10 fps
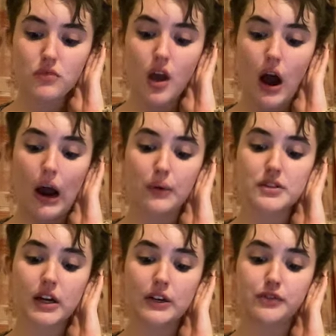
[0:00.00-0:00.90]
I was
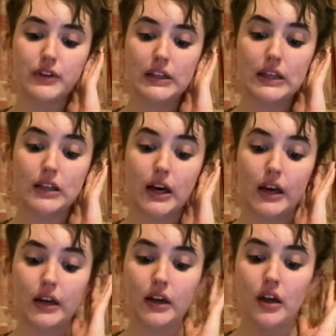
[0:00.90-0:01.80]
kind of feeling
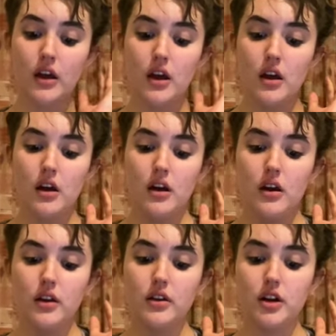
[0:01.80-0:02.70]
like,
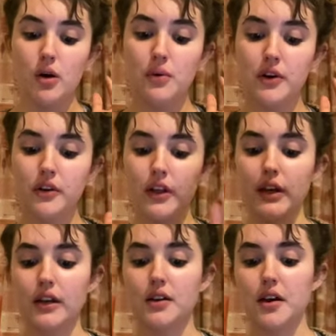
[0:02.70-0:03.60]
you know, when you're like
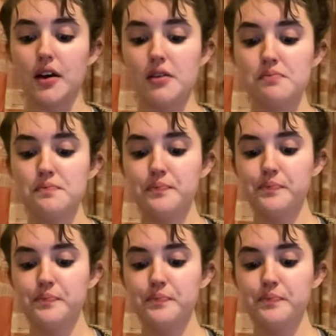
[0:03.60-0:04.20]
a kid